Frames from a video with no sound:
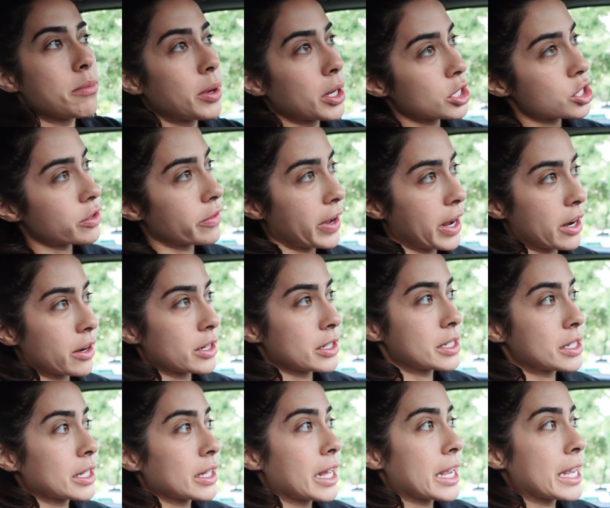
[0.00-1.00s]
a bunch of
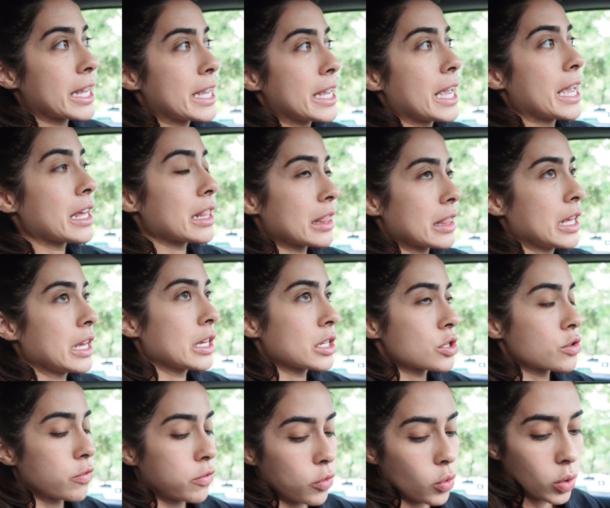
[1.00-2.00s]
errands to like get
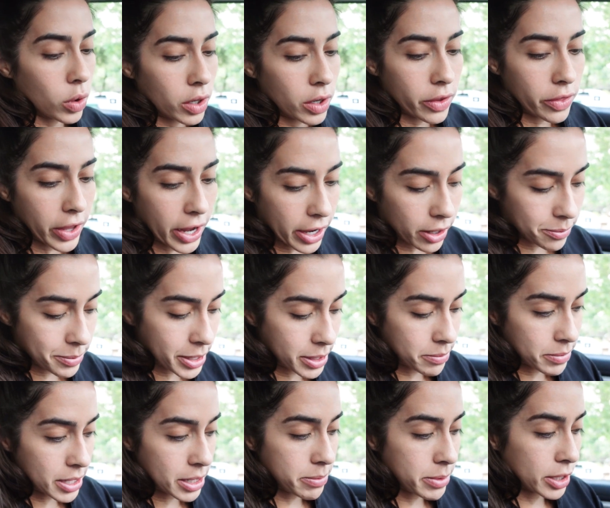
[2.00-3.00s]
things for the
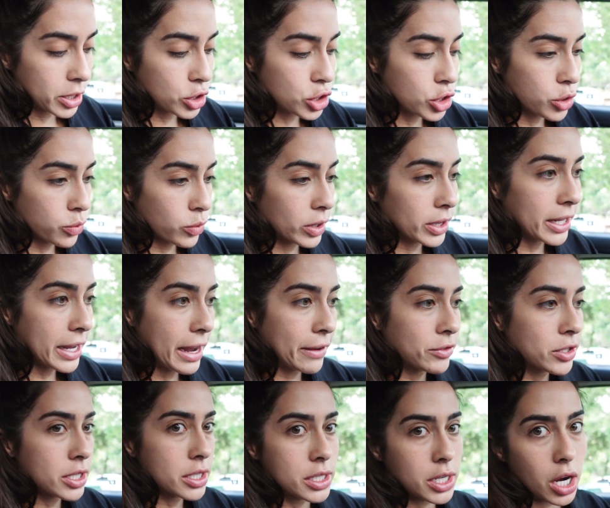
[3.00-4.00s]
Airbnb, because you really
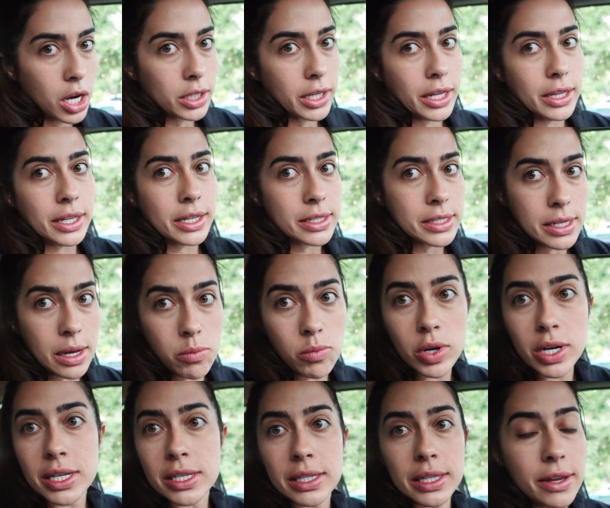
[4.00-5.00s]
have to stock it like
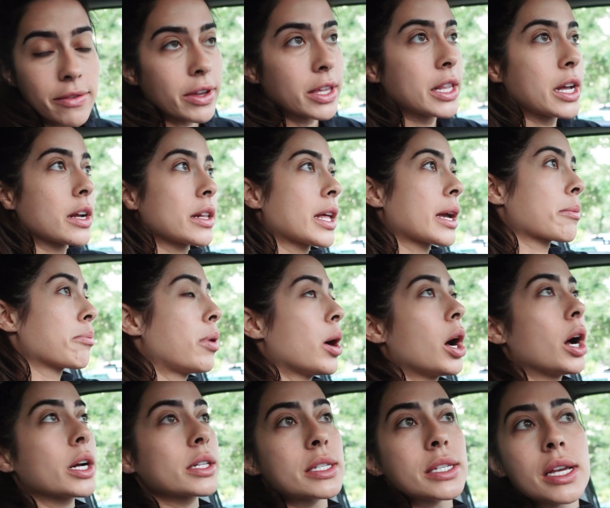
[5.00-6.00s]
someone is living there, like
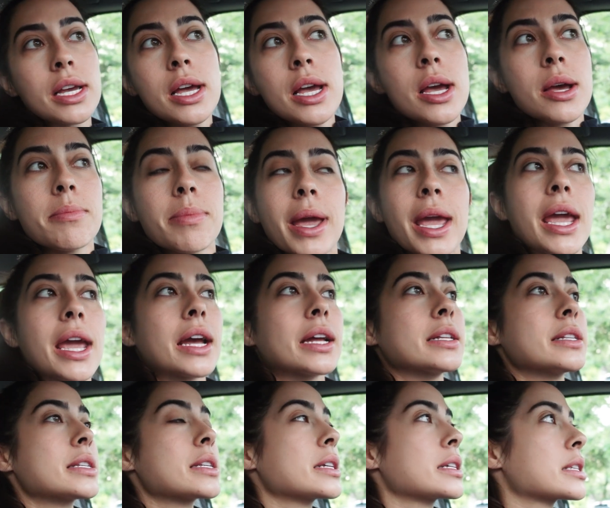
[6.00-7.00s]
pots,
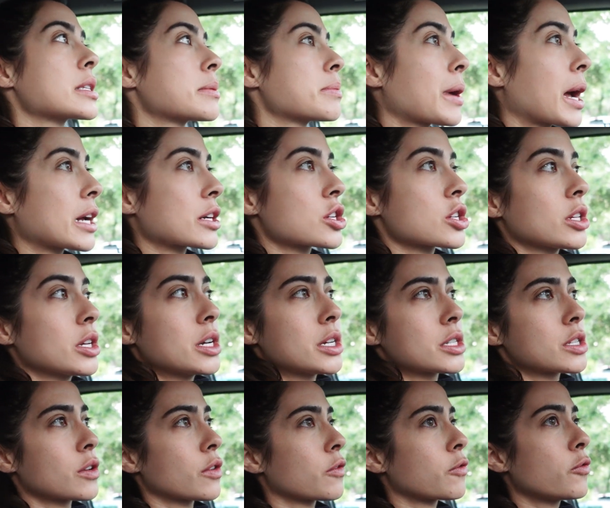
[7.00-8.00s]
pans,
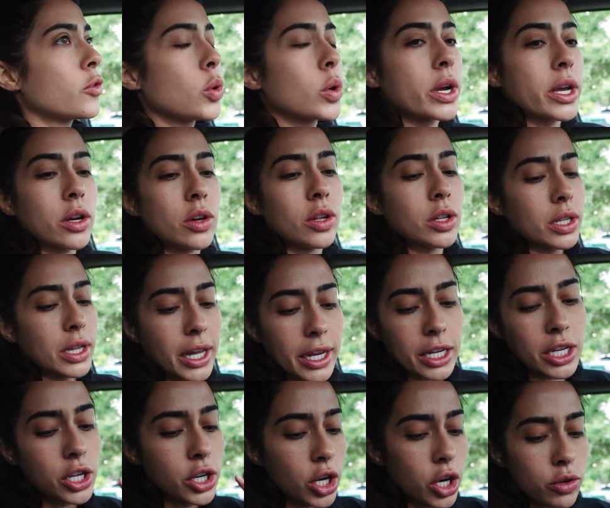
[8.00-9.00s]
spatulas, foil,
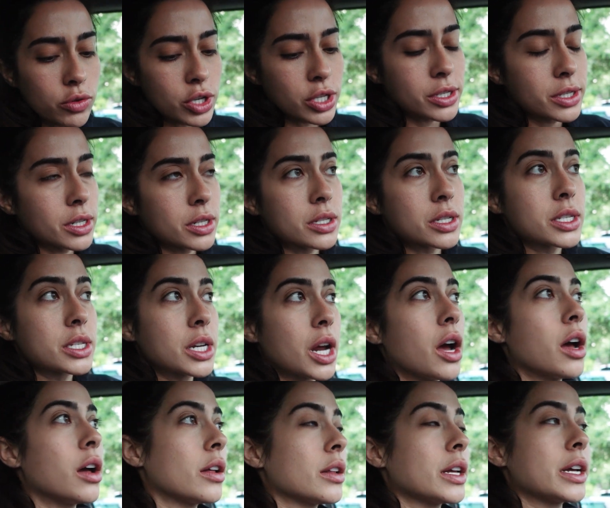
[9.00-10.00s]
like, you know, just
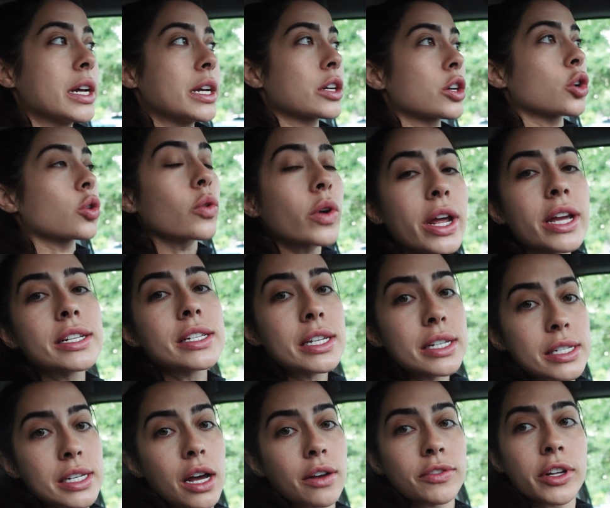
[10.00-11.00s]
stuff. Crazy
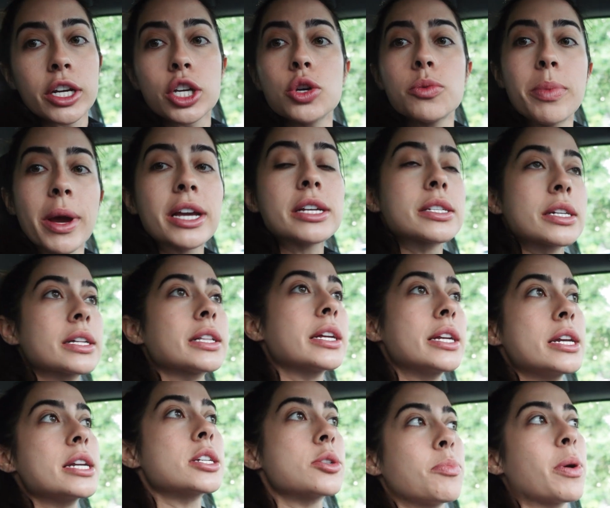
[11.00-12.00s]
stuff. Like, you basically
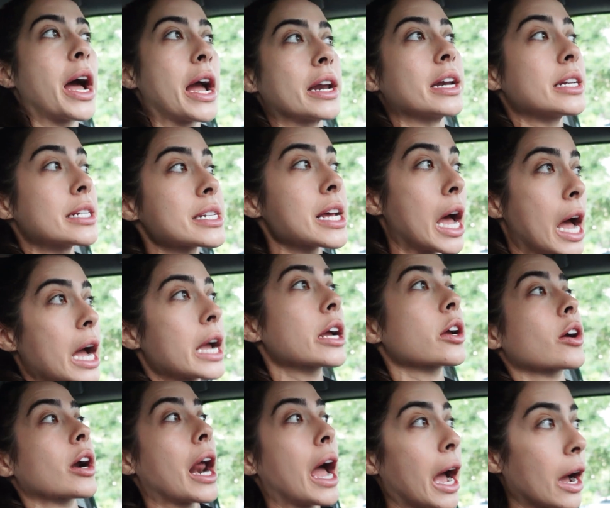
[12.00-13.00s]
need to buy an
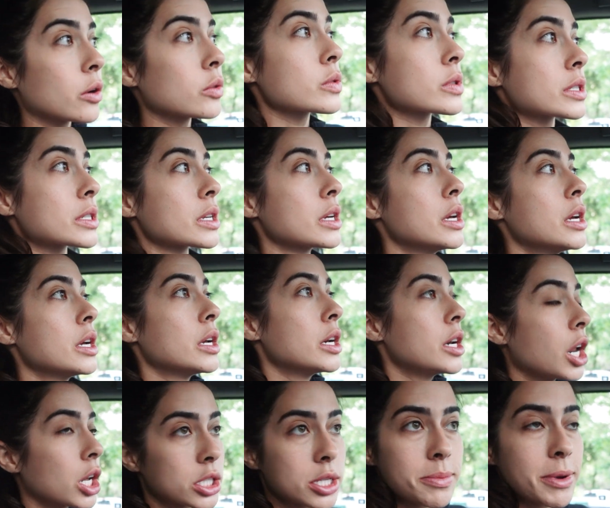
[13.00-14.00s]
entire house,
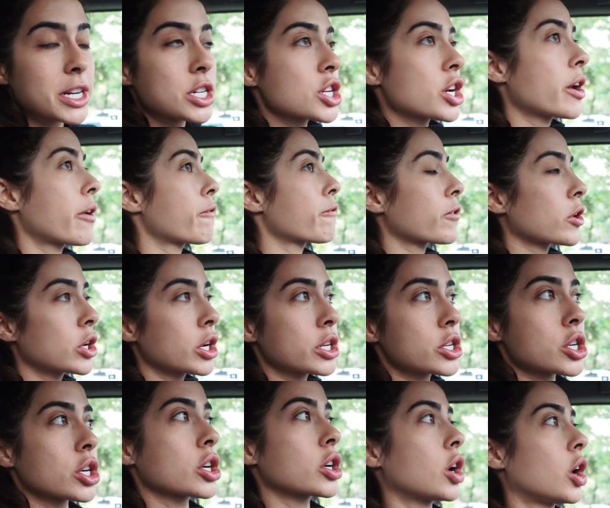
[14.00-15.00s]
not to mention
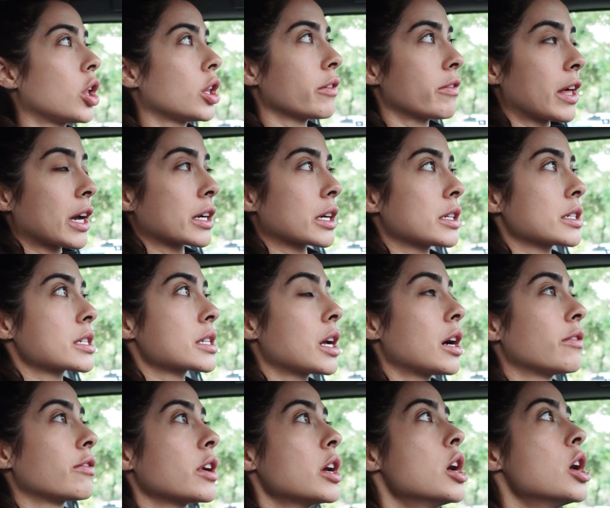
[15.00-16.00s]
furniture, all of that good
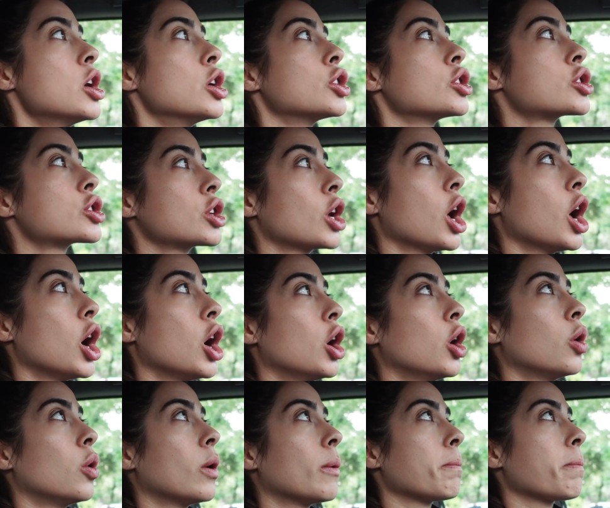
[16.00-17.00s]
stuff.
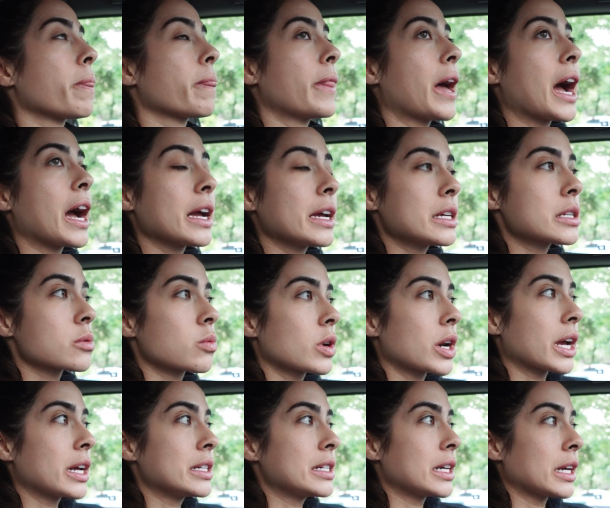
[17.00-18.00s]
So that is what
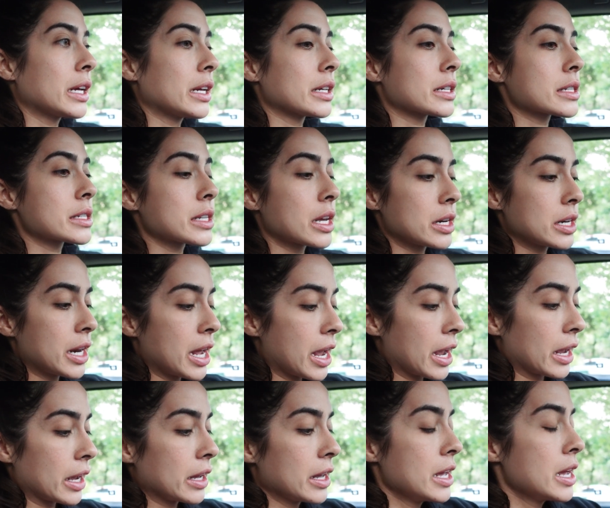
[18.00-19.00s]
I did
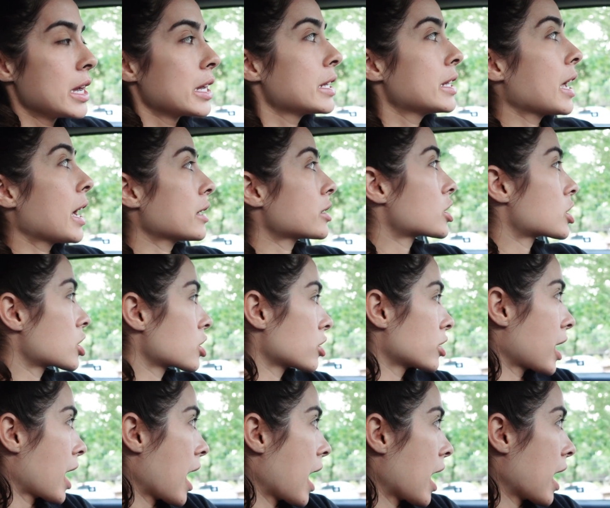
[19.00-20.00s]
Sunday.
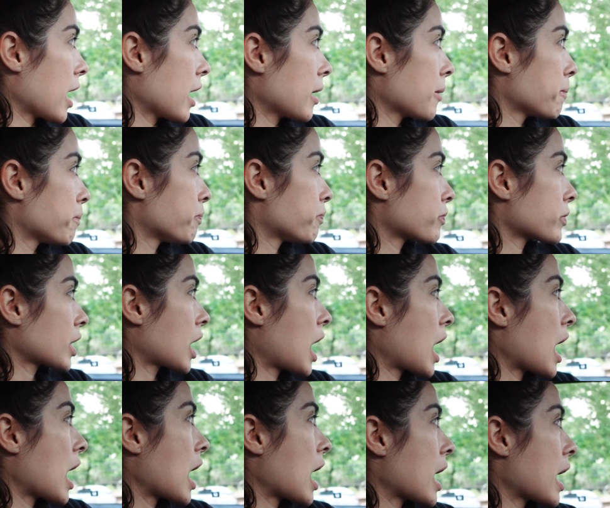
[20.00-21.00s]
Yesterday,
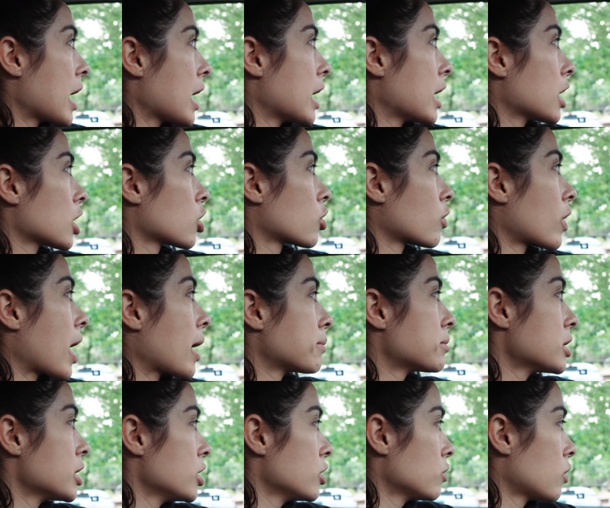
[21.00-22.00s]
I
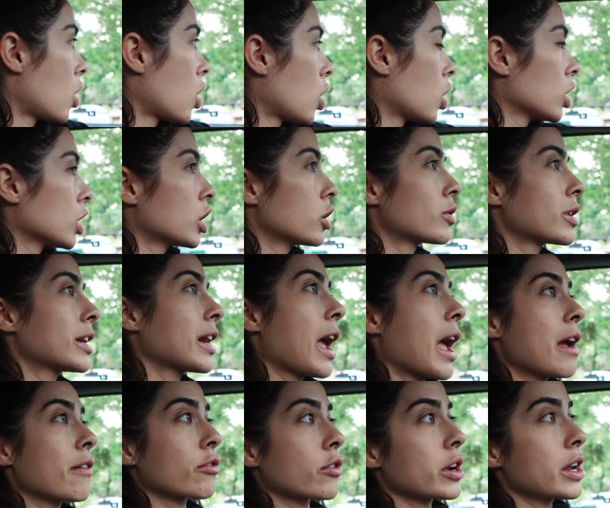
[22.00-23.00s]
grabbed a U-Haul, loaded
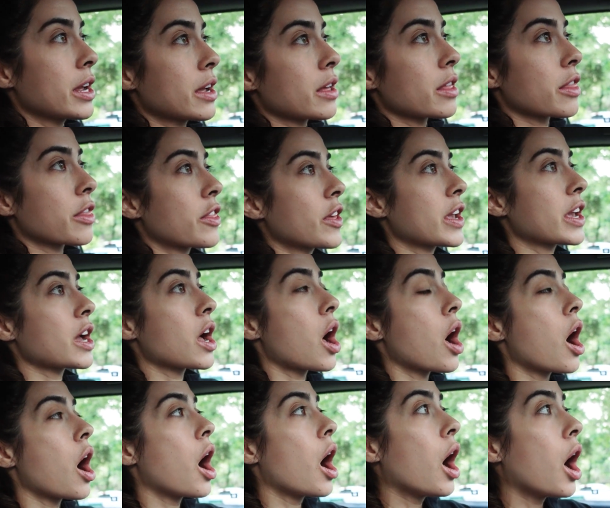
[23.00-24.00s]
everything
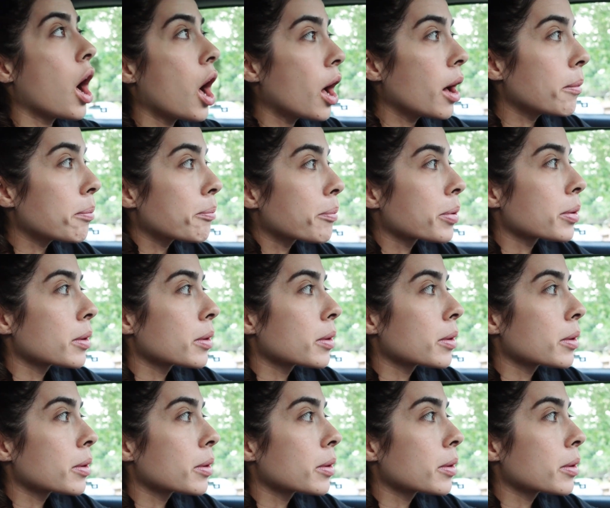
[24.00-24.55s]
up